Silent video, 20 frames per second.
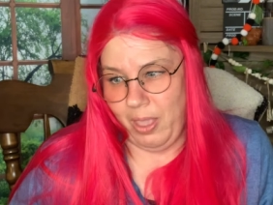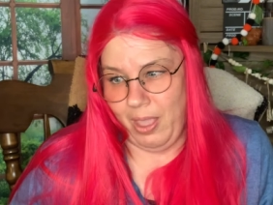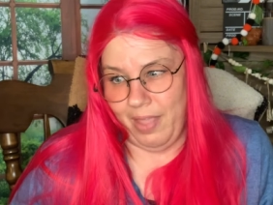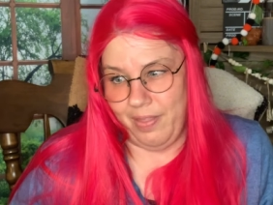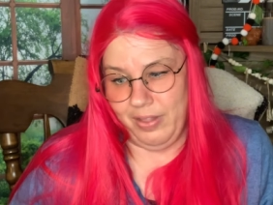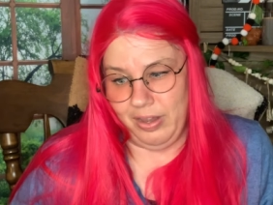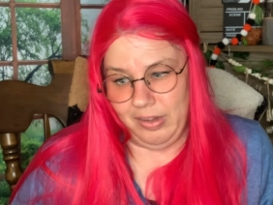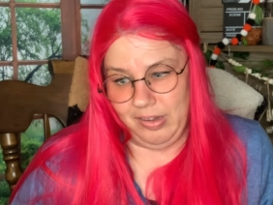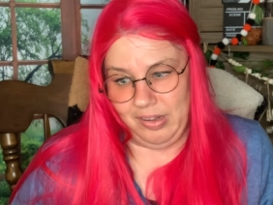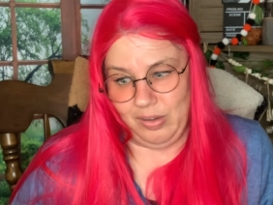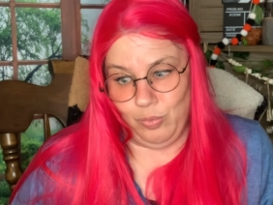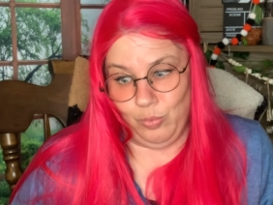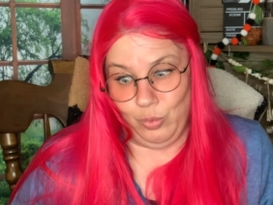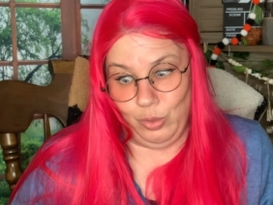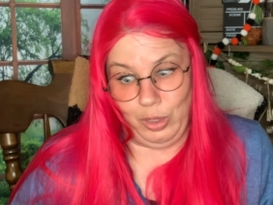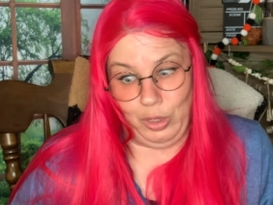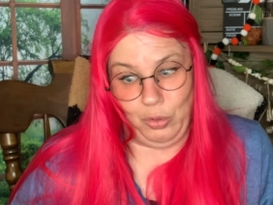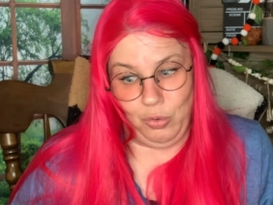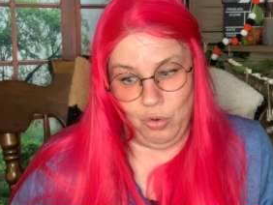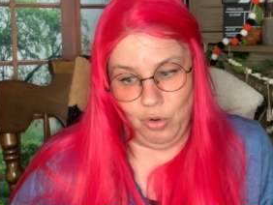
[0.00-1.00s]
and then some
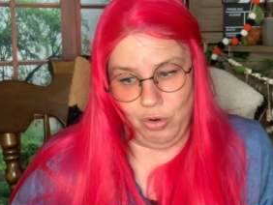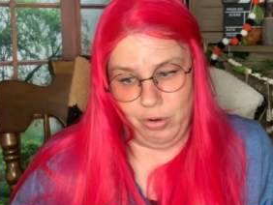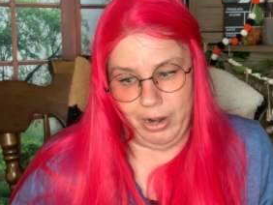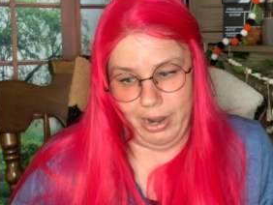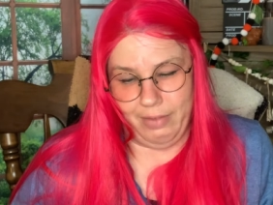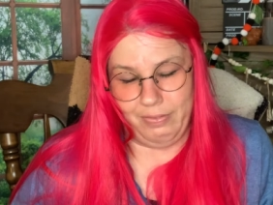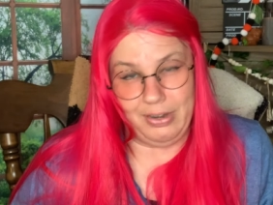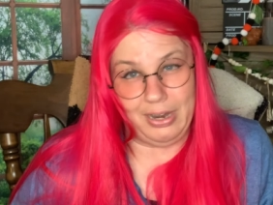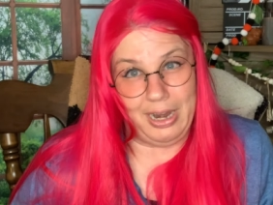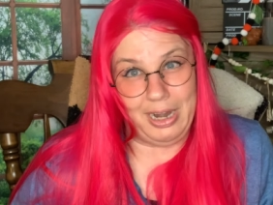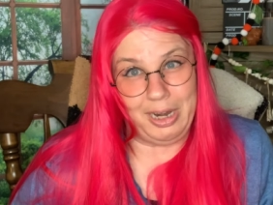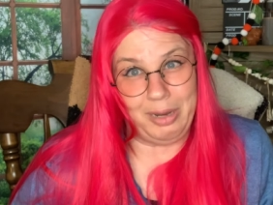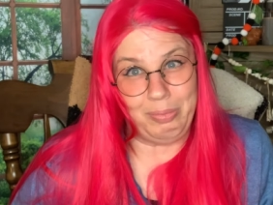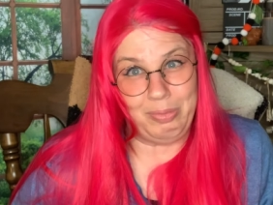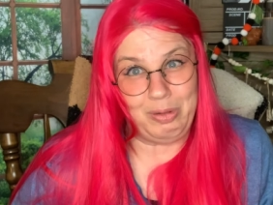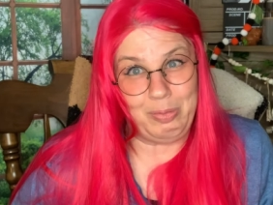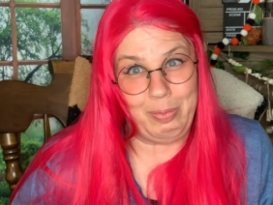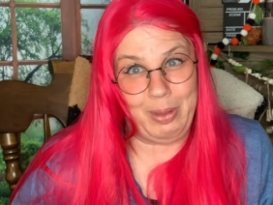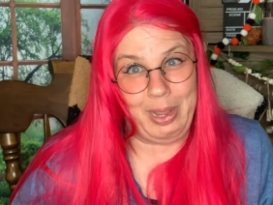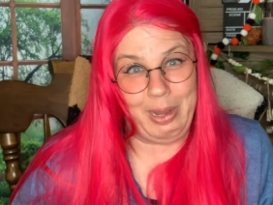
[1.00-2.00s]
really cool craft
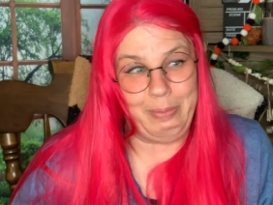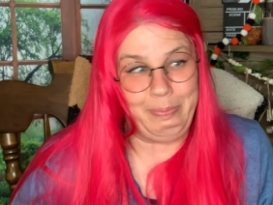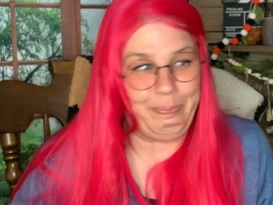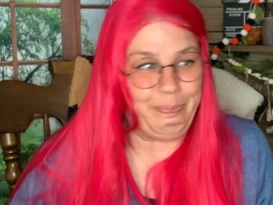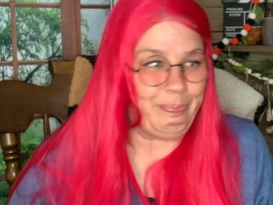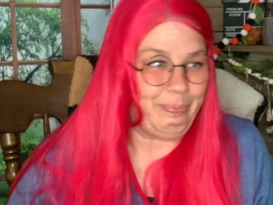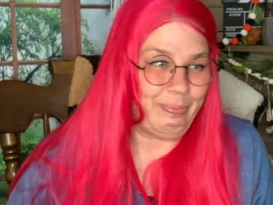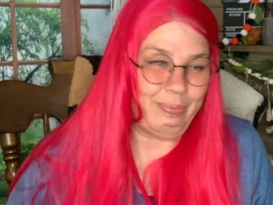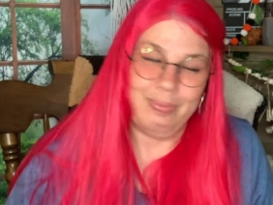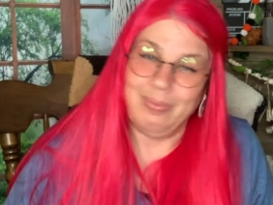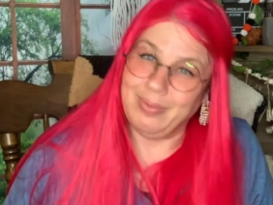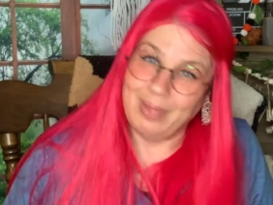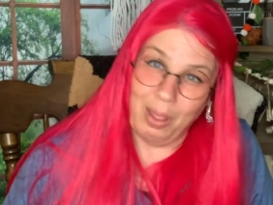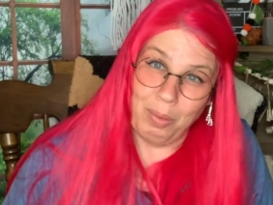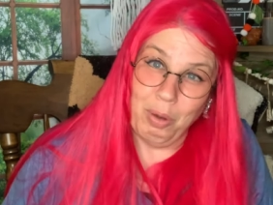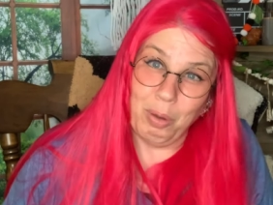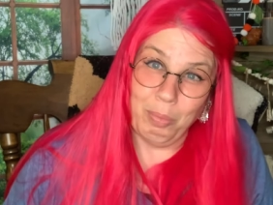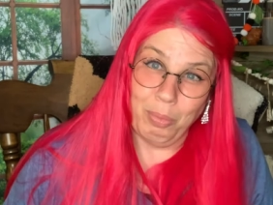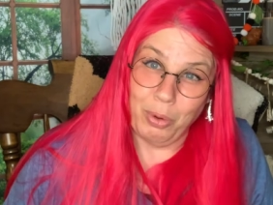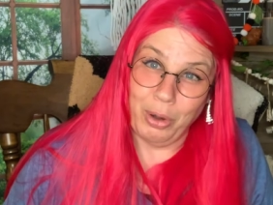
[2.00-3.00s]
items. But I
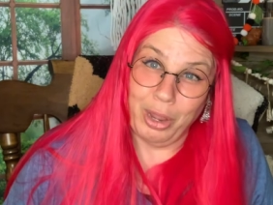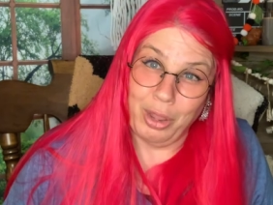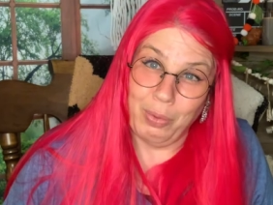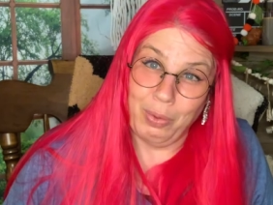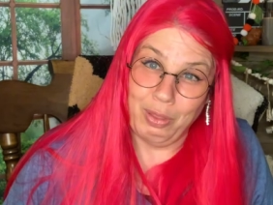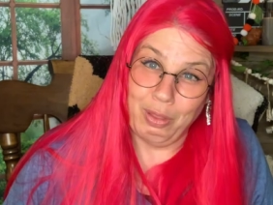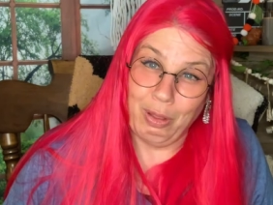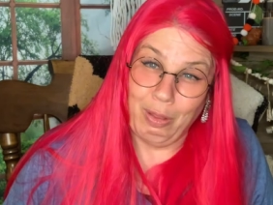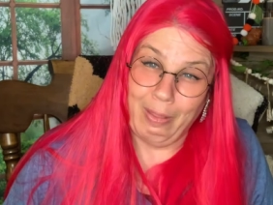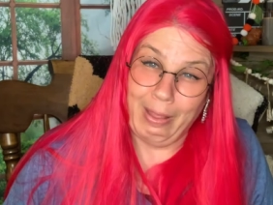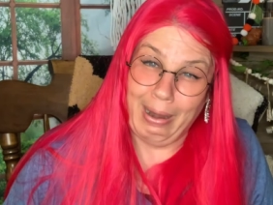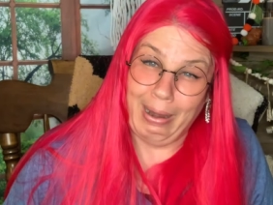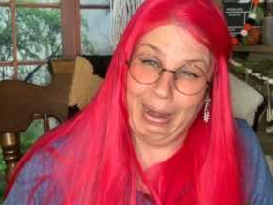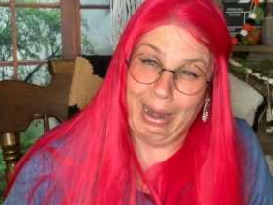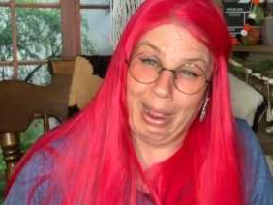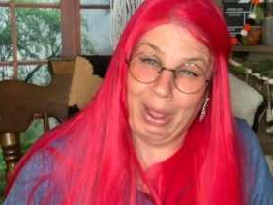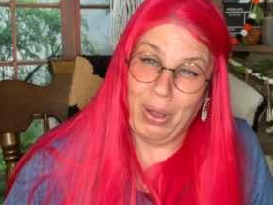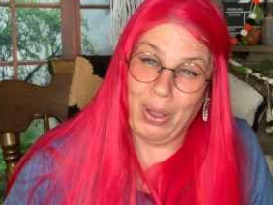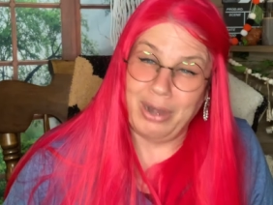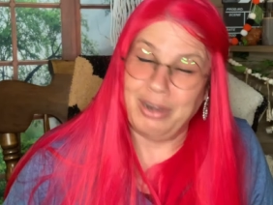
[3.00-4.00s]
won't bore you with all that now.